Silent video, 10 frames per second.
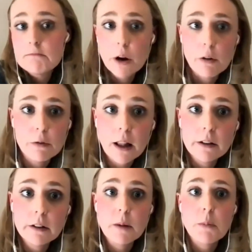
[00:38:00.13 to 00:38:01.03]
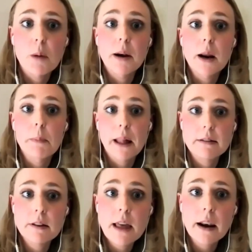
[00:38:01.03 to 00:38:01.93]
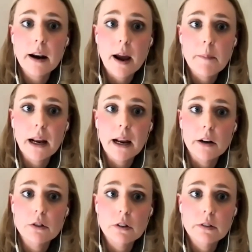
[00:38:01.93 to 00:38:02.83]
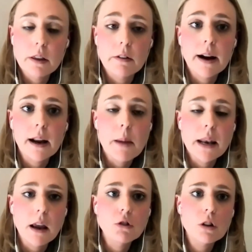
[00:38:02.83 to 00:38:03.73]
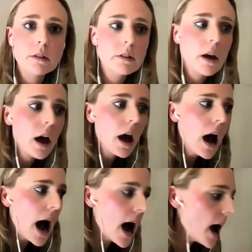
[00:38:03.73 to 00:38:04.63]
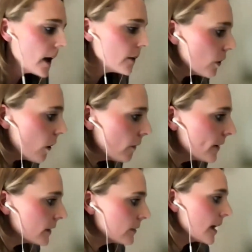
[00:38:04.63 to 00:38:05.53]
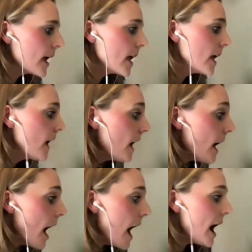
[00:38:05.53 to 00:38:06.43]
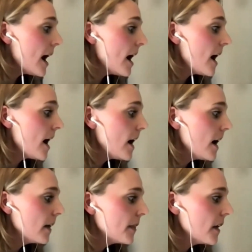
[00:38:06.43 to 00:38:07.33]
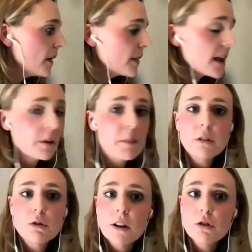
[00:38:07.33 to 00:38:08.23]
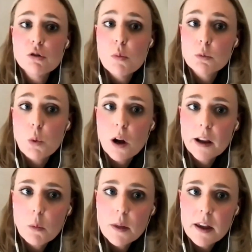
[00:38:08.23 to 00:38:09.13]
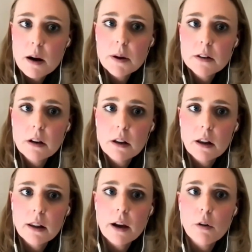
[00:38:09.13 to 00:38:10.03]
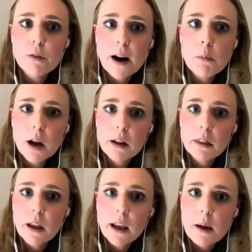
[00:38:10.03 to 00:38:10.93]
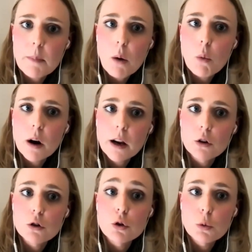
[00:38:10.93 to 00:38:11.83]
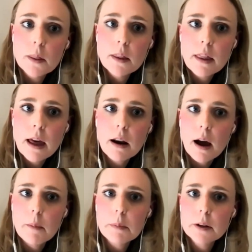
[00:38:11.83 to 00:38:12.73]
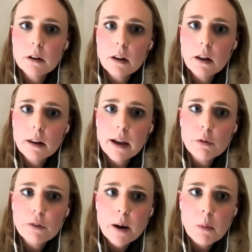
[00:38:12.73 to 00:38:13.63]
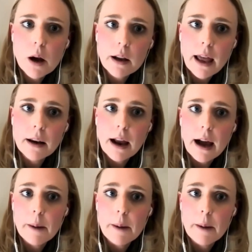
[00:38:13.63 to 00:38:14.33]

relatively prominent place in that, and I'm encouraged to see the recommendations. Obviously, the administration was working within a particular legal framework and thinking about what it could do within that particular legal framework. And